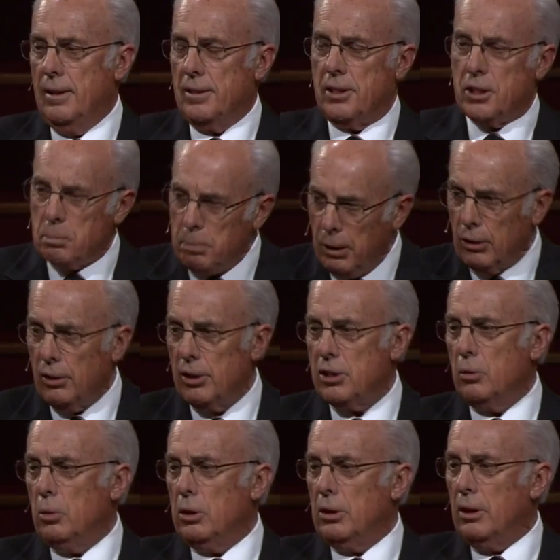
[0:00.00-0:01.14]

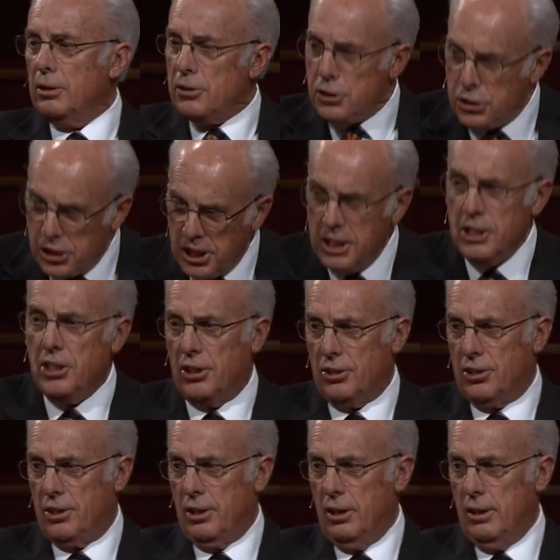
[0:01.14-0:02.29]
spiritual
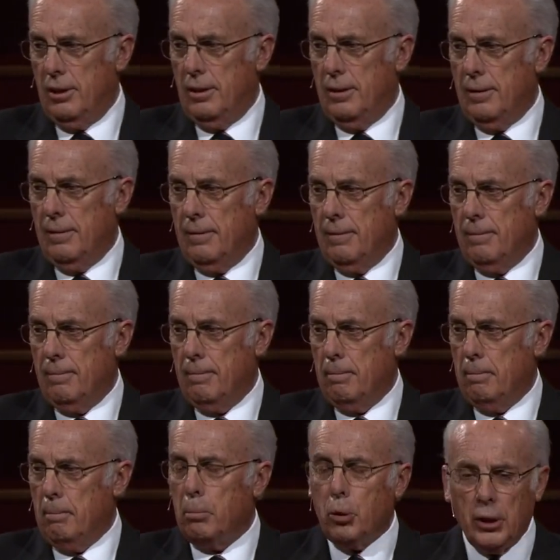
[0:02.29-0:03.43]
genius
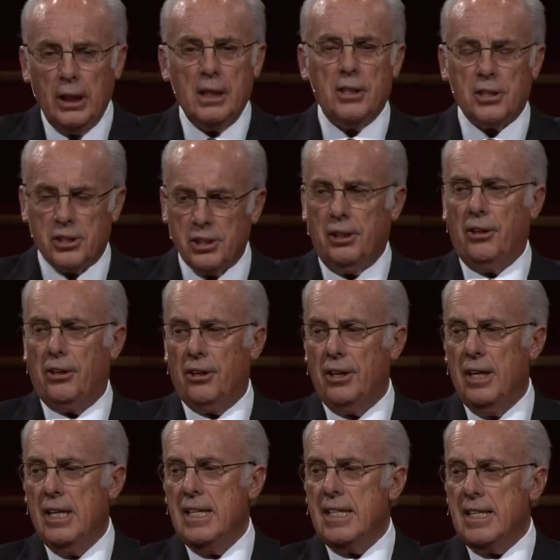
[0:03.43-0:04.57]
putting the
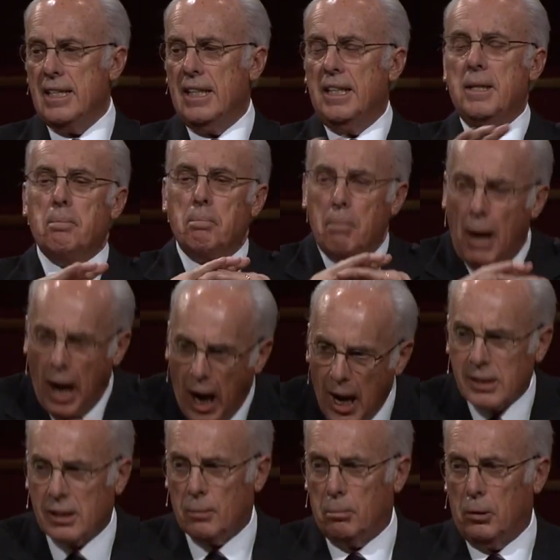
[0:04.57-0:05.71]
sinner in an
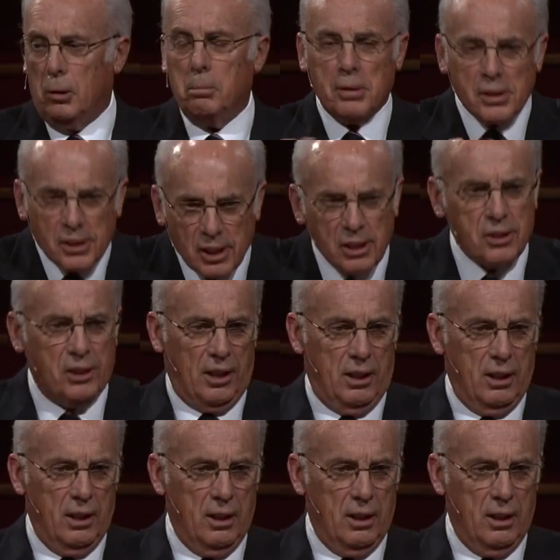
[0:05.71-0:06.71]
impossible position.